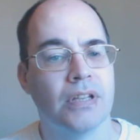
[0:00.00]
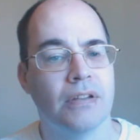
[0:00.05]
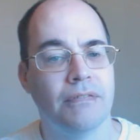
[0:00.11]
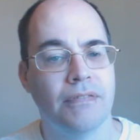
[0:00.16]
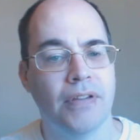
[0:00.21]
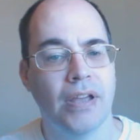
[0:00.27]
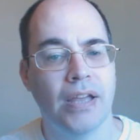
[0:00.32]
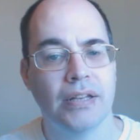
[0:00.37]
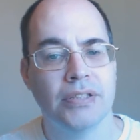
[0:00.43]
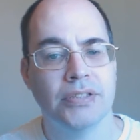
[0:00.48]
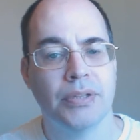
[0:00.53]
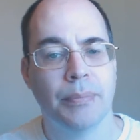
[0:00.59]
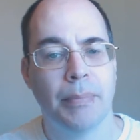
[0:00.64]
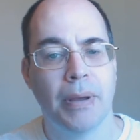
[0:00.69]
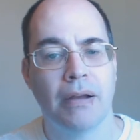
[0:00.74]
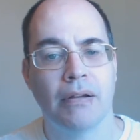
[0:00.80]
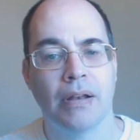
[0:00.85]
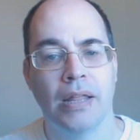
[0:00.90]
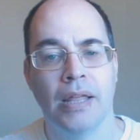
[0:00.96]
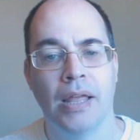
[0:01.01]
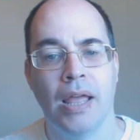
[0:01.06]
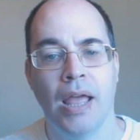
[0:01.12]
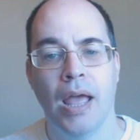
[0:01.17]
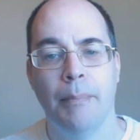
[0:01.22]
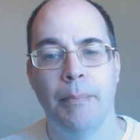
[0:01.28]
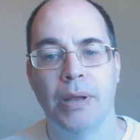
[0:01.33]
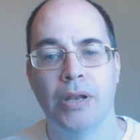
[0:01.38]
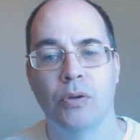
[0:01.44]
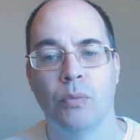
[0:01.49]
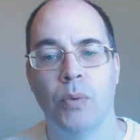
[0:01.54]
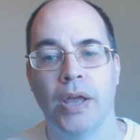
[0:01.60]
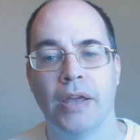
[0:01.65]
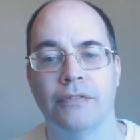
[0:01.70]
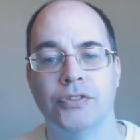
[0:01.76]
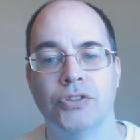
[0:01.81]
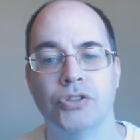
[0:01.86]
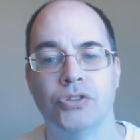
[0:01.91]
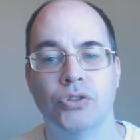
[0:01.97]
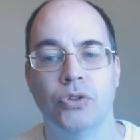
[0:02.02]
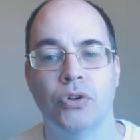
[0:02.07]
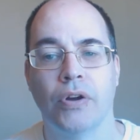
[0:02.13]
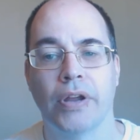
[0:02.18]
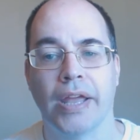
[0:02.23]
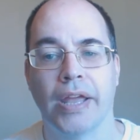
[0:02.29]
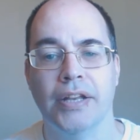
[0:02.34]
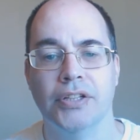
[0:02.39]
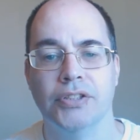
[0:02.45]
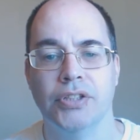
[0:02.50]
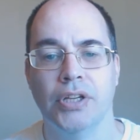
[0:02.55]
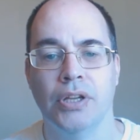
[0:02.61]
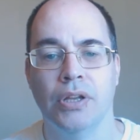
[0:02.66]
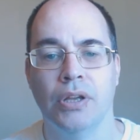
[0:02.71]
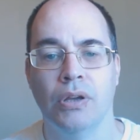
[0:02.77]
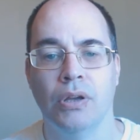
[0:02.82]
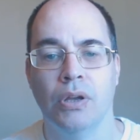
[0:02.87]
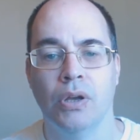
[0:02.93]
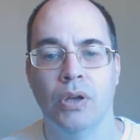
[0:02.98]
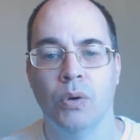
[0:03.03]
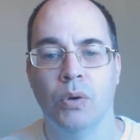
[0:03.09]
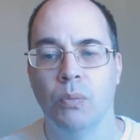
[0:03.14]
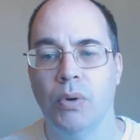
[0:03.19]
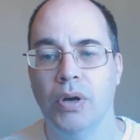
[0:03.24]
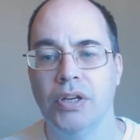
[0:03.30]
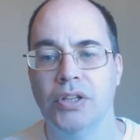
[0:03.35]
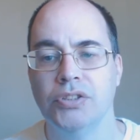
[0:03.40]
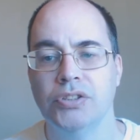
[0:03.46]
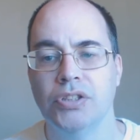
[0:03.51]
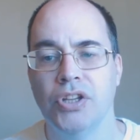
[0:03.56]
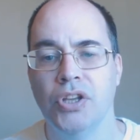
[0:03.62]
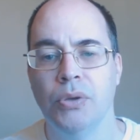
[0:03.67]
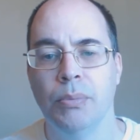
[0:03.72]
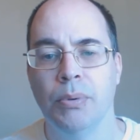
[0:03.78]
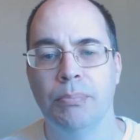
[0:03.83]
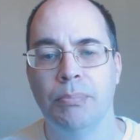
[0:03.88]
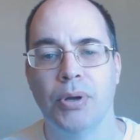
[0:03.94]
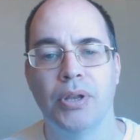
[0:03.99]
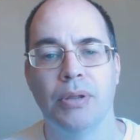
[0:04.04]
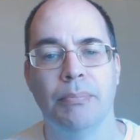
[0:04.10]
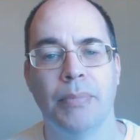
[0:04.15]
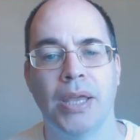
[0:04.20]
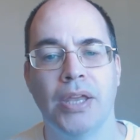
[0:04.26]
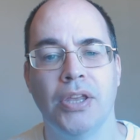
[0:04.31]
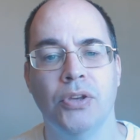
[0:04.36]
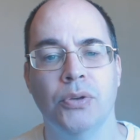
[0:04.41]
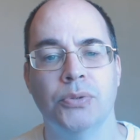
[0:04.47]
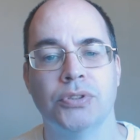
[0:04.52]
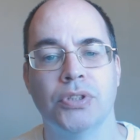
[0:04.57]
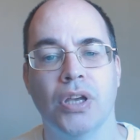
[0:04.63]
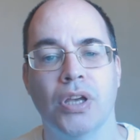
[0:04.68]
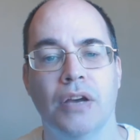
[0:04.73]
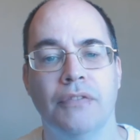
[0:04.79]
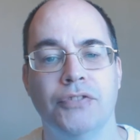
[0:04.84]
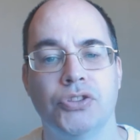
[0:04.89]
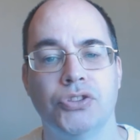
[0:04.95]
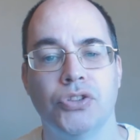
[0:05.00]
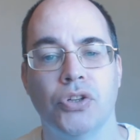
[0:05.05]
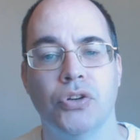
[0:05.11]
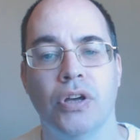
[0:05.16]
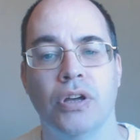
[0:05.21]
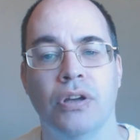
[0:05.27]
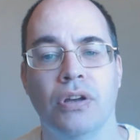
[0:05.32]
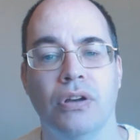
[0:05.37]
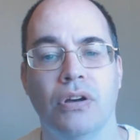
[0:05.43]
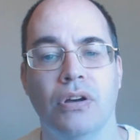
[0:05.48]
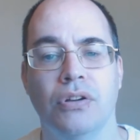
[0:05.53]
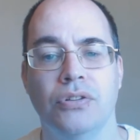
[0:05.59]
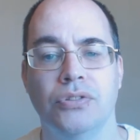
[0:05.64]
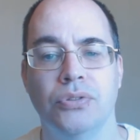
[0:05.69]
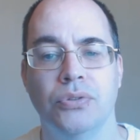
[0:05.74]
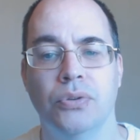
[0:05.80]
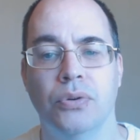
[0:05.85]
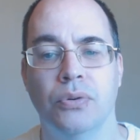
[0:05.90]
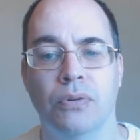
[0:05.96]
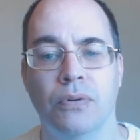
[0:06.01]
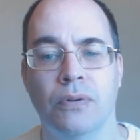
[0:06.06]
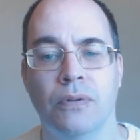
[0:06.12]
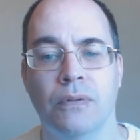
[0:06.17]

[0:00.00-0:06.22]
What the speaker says: So fat is apparently a better way of storing energy. Why does the human body make use of sugar at all?